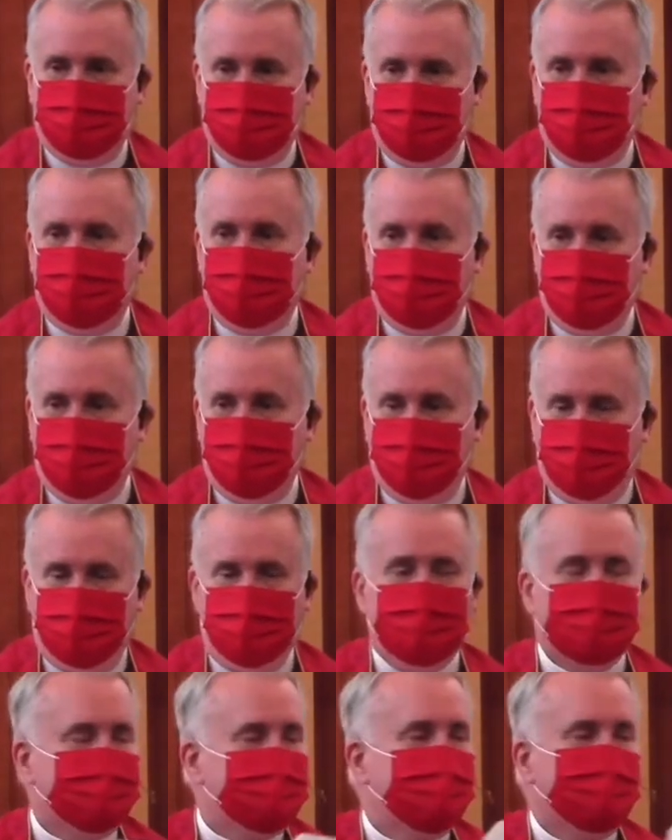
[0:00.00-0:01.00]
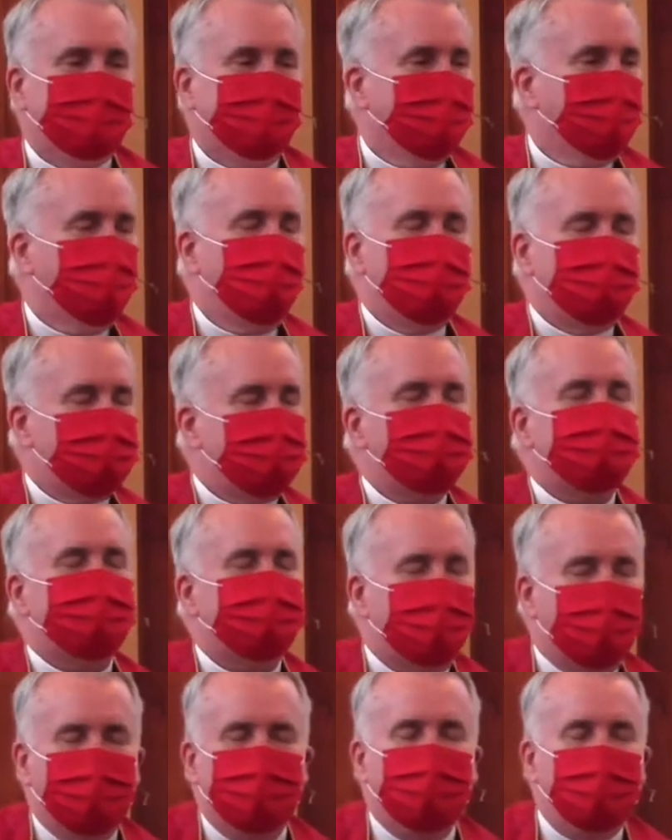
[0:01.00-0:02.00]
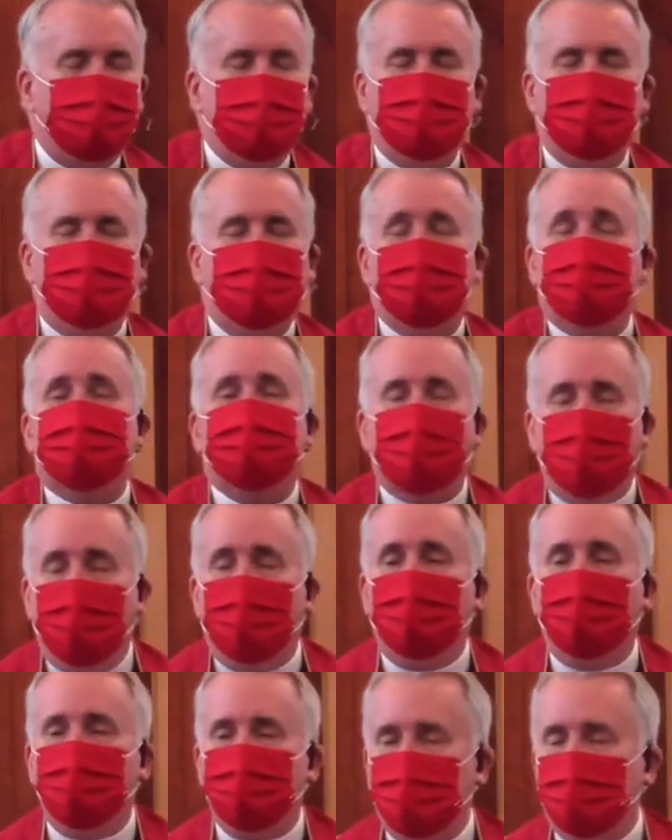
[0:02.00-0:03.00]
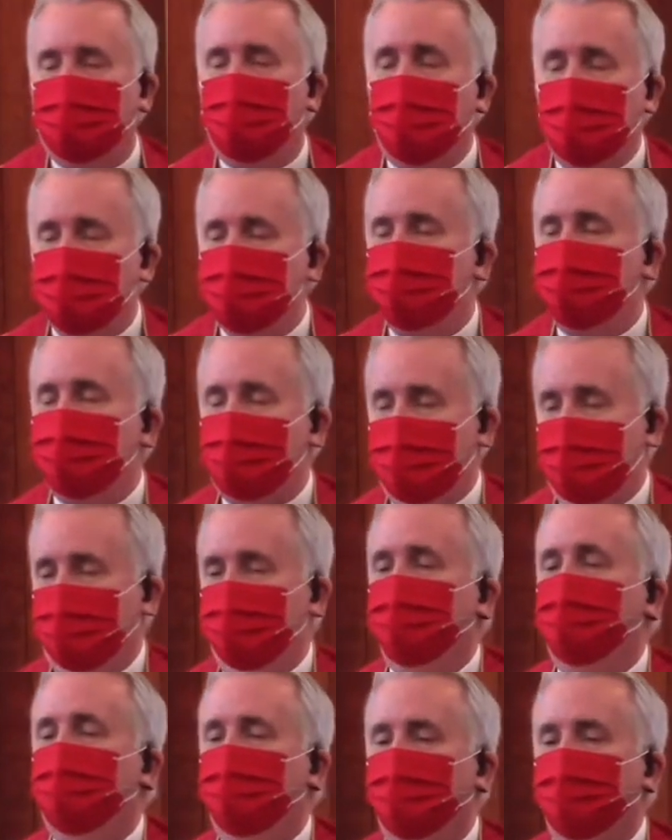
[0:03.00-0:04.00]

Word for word: in you, which is, for me is all but unfathomable.